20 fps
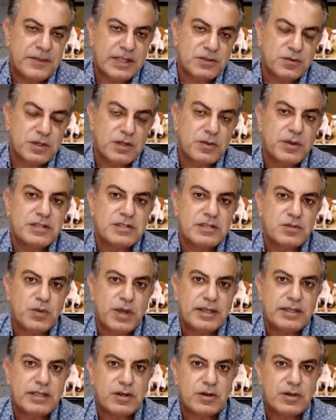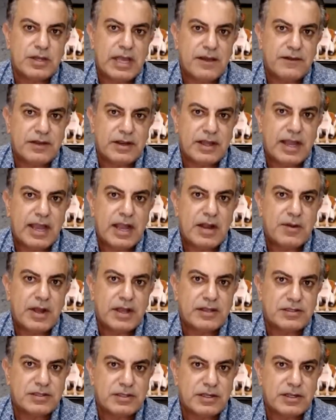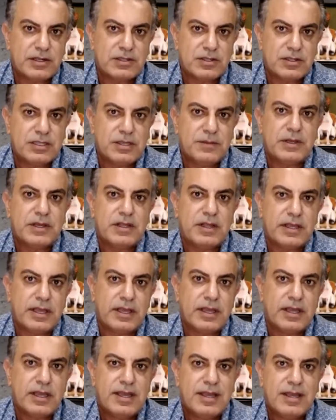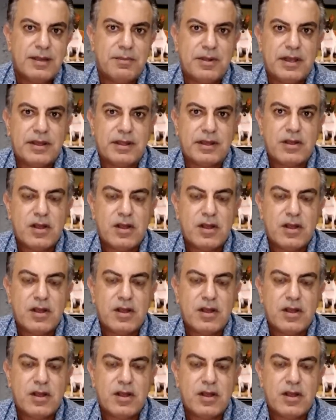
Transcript: that's one of the reasons why they don't have any high rises there. So typically, in Playa del